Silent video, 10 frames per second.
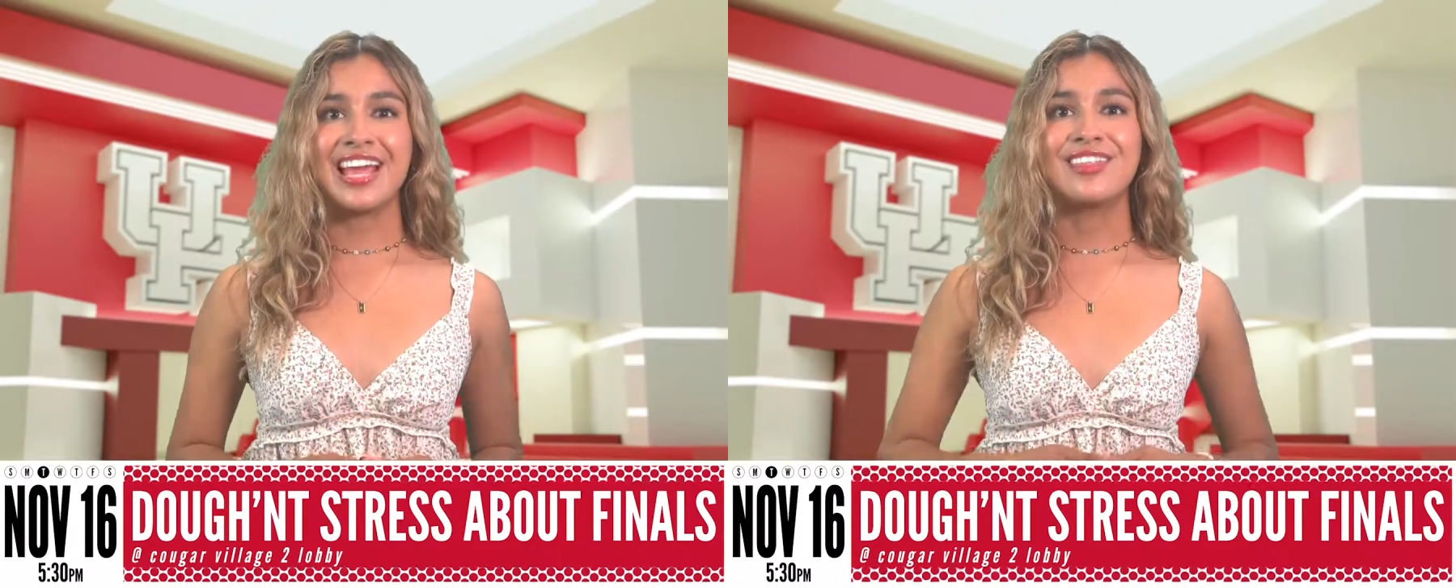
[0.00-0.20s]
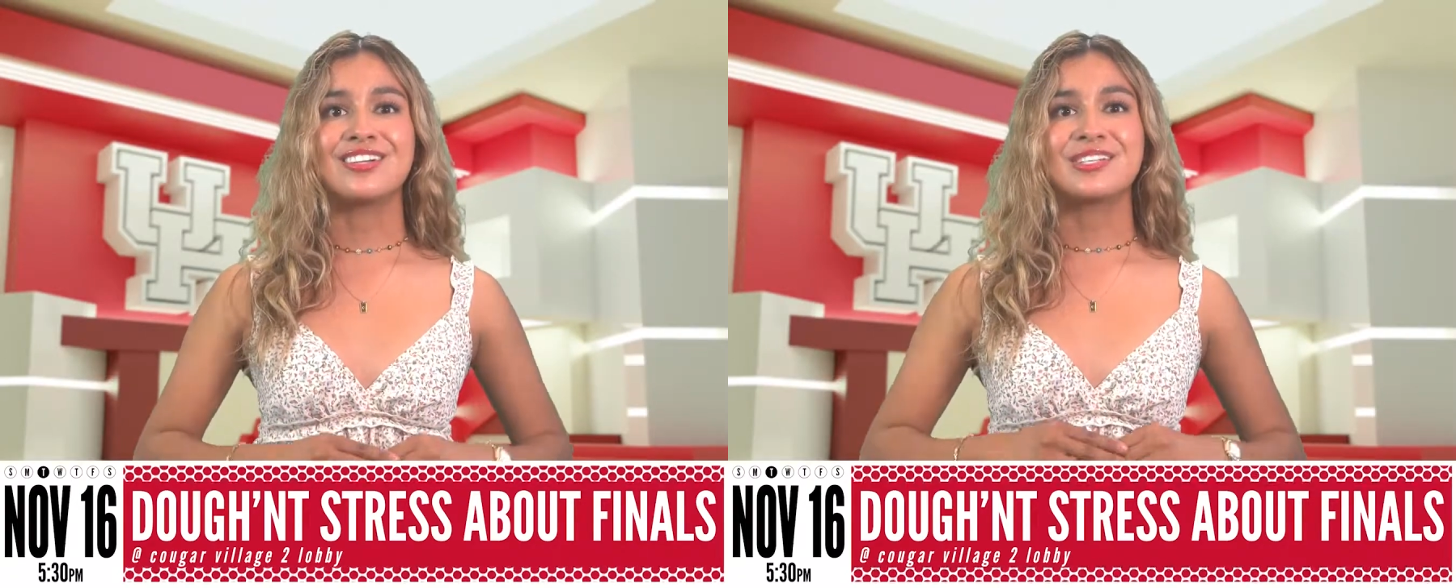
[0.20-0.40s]

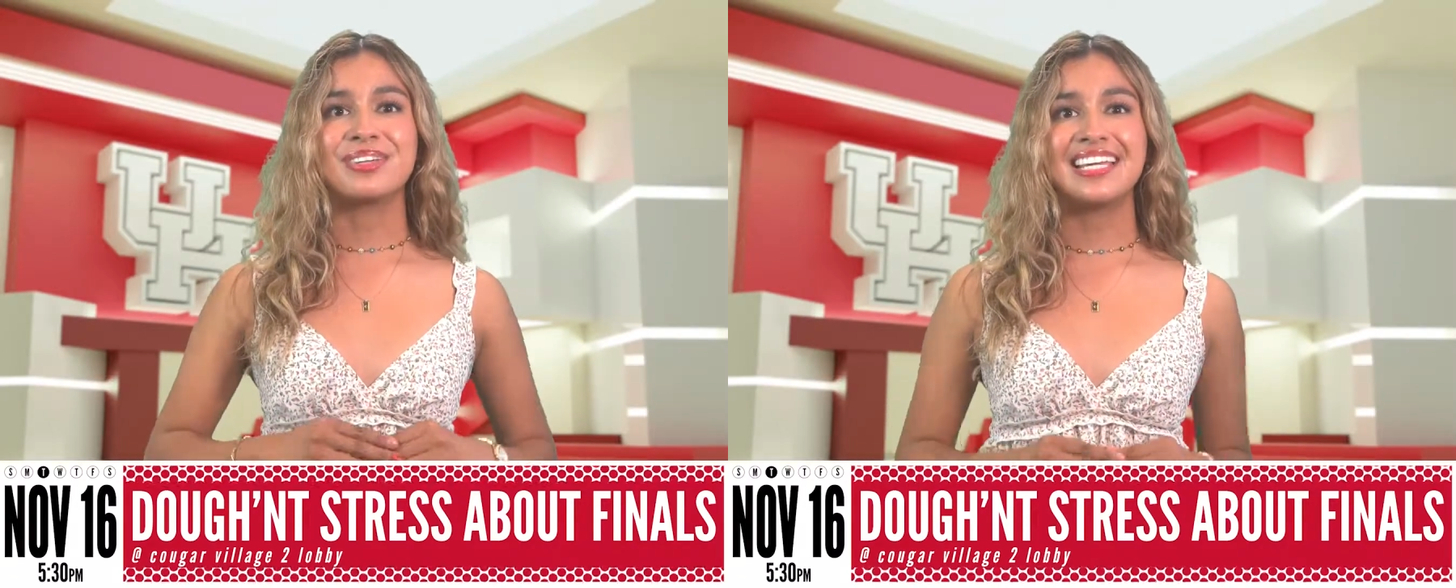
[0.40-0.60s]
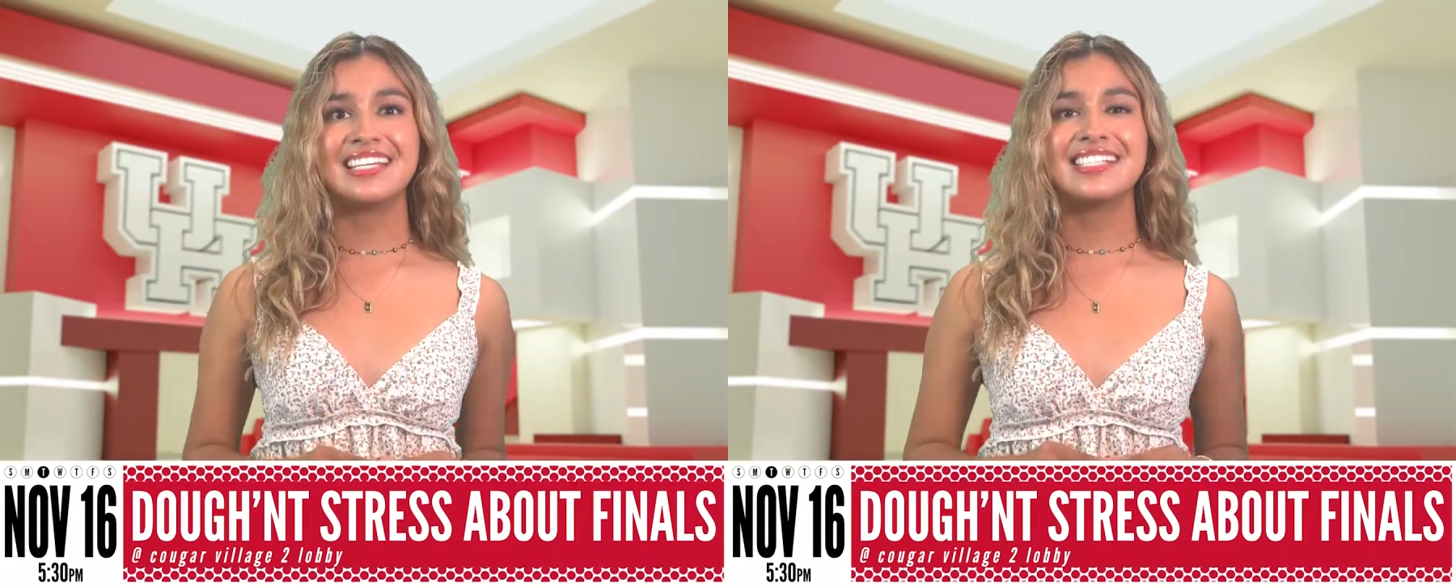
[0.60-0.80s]
and learn
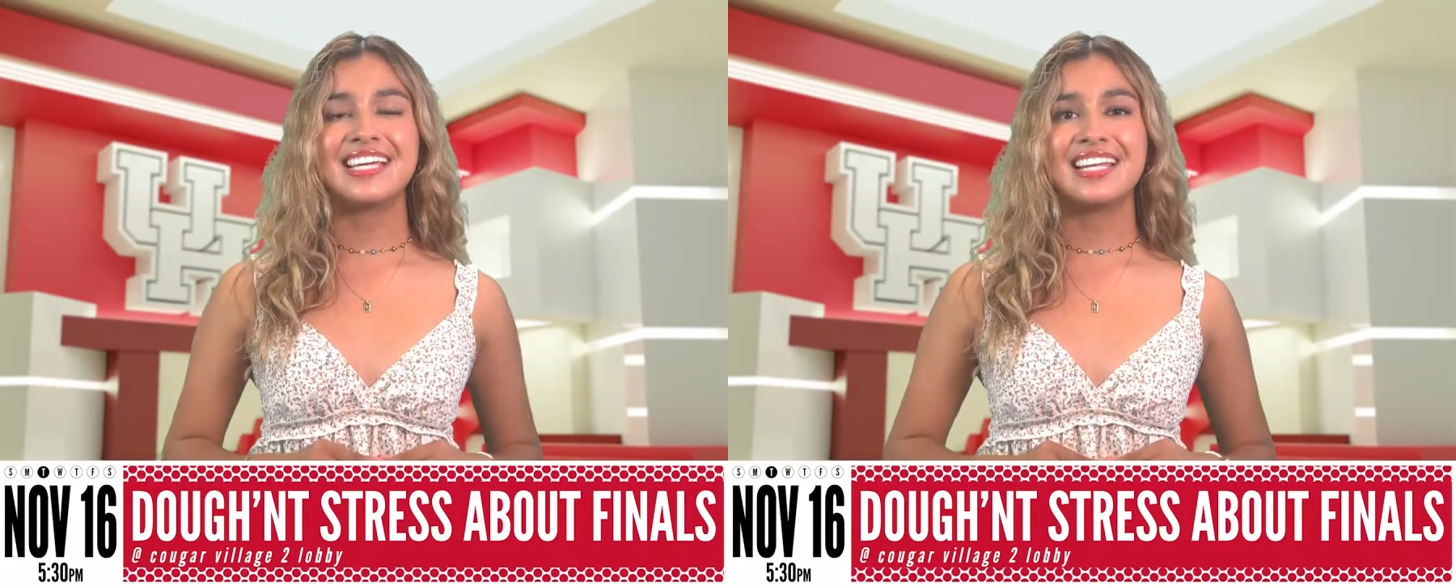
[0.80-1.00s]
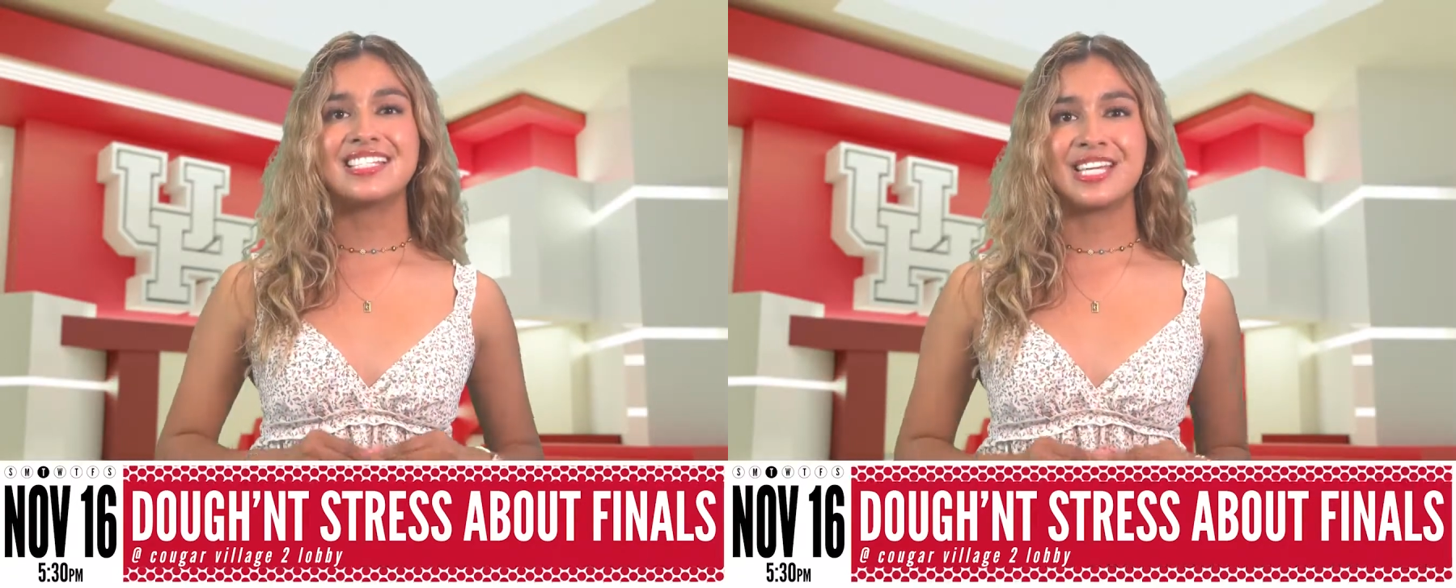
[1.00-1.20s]
some key
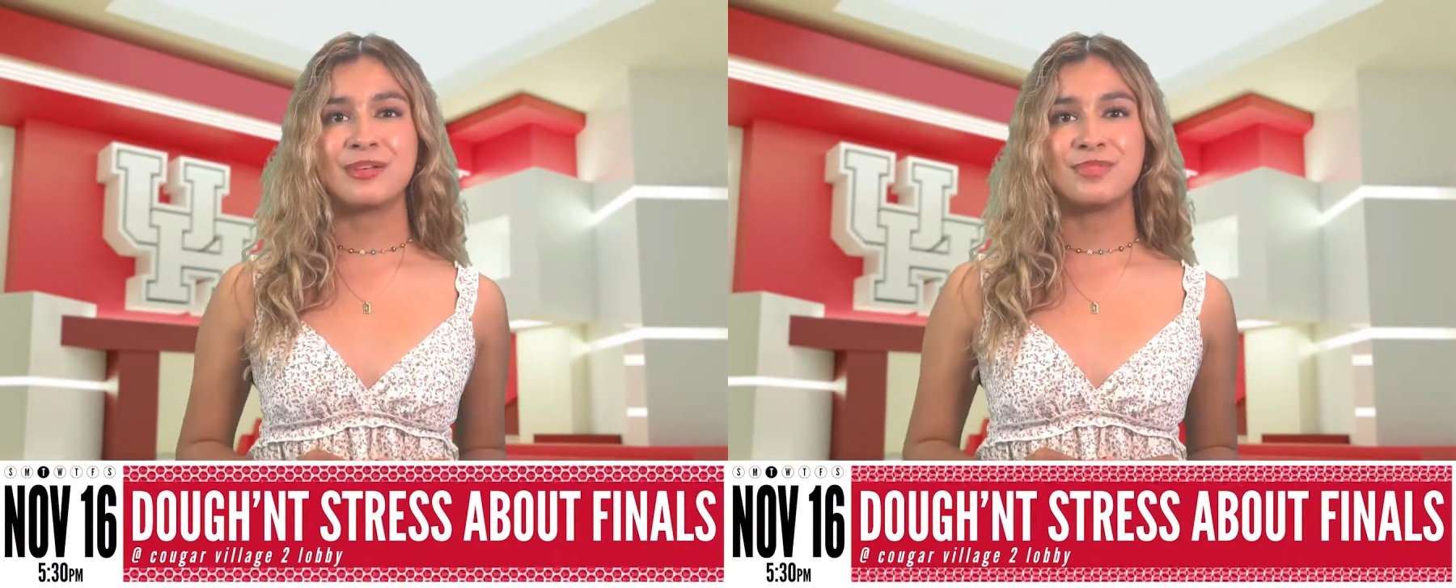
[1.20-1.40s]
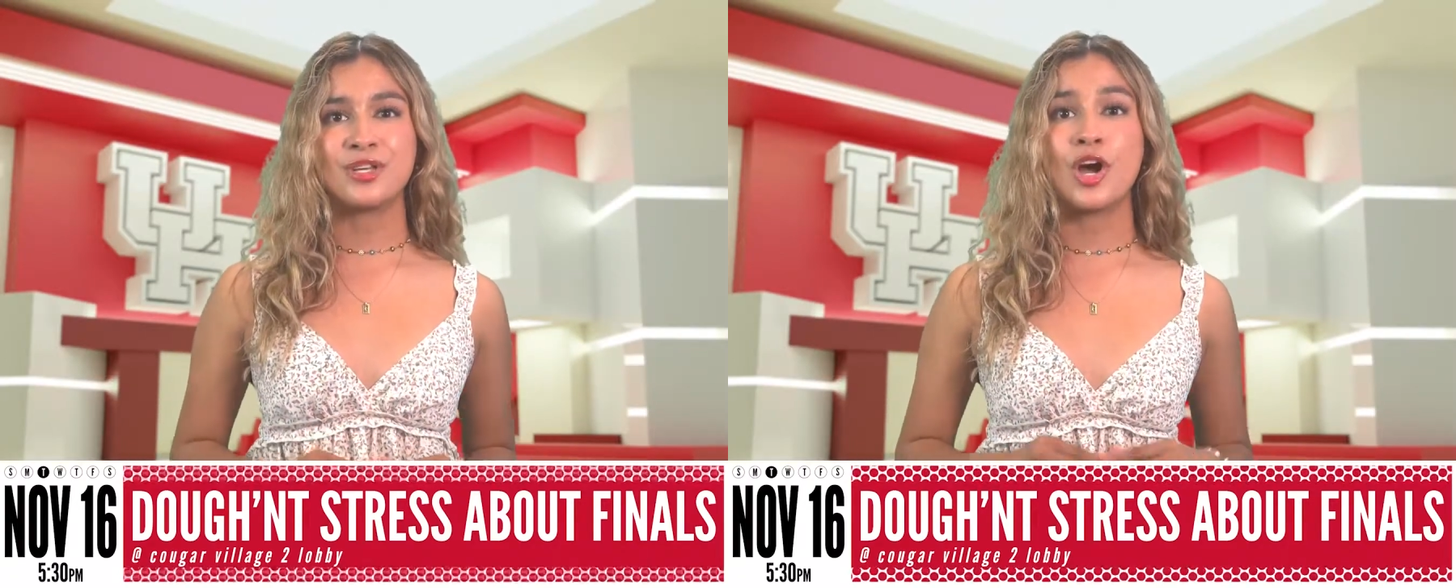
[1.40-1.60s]
study
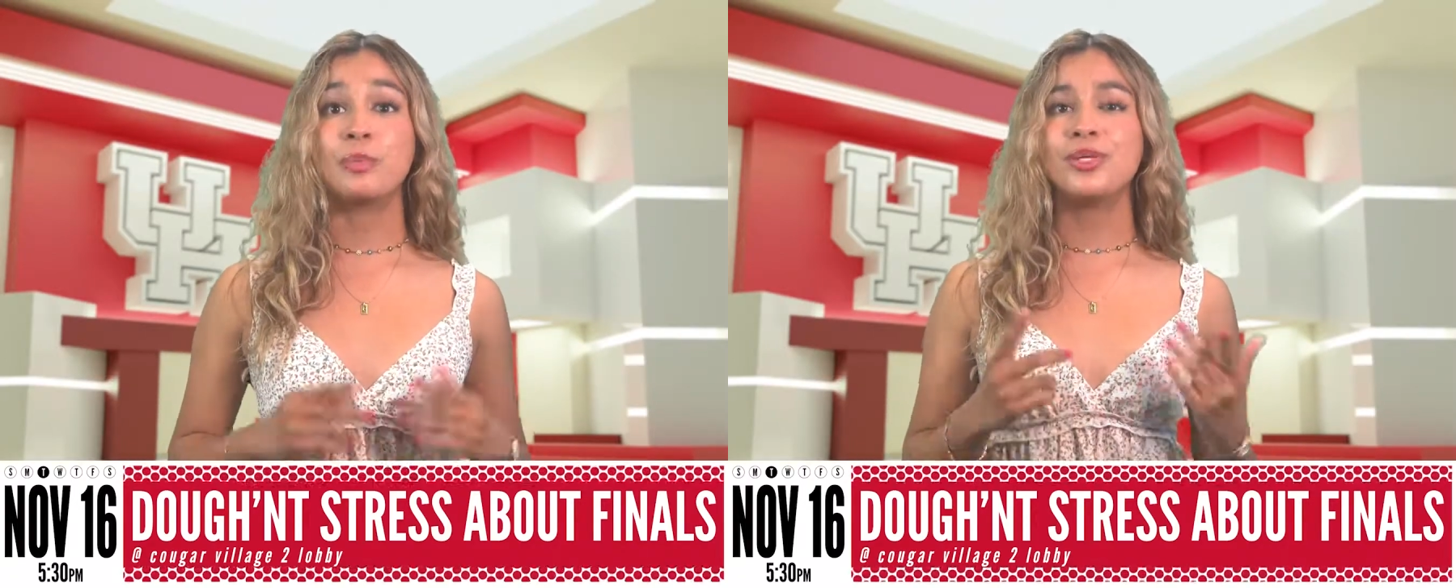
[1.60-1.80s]
tips to help